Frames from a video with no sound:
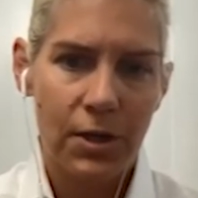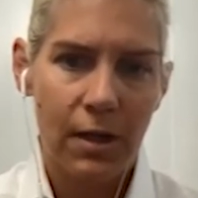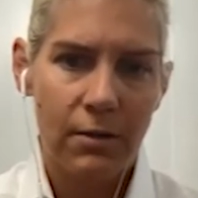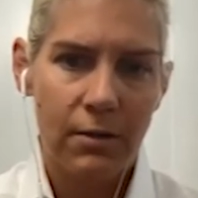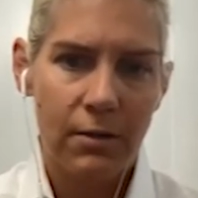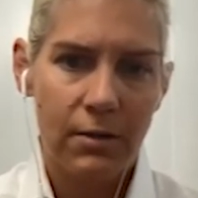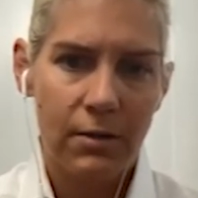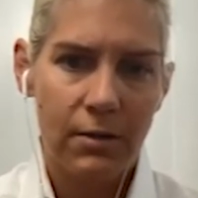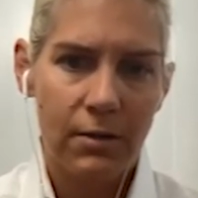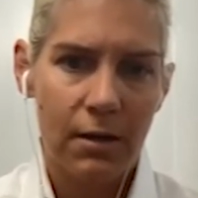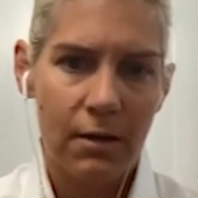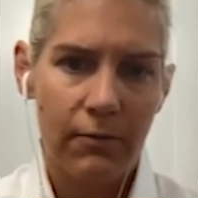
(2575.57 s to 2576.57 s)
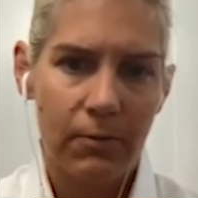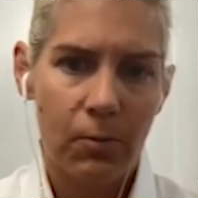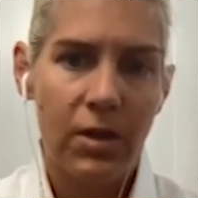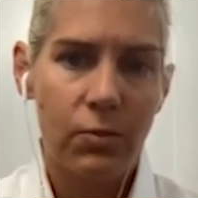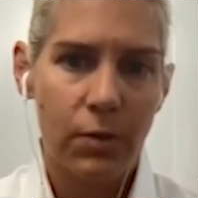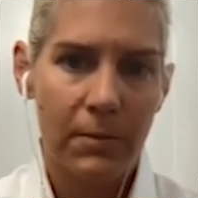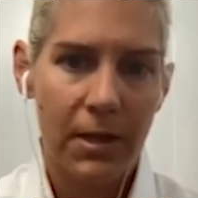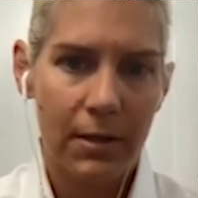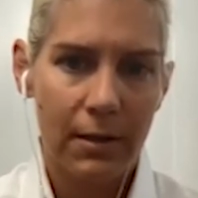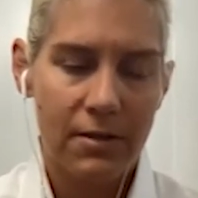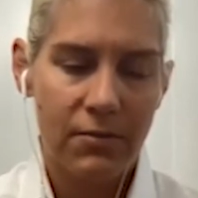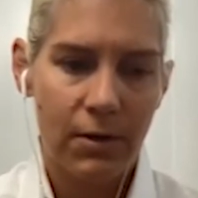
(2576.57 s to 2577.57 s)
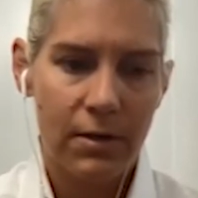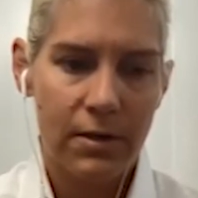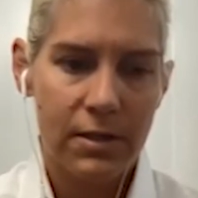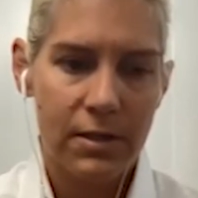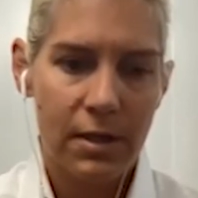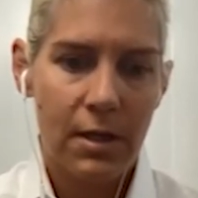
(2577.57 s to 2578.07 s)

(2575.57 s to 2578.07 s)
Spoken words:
out there with women as far as